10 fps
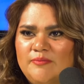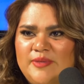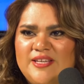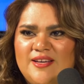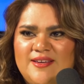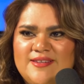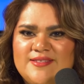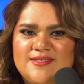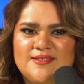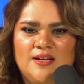
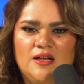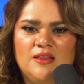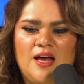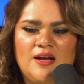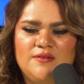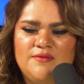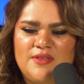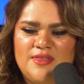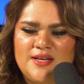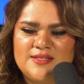because a lot of
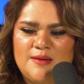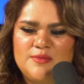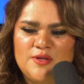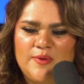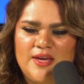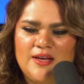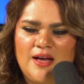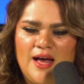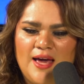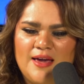the things I'm doing,
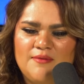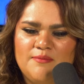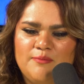I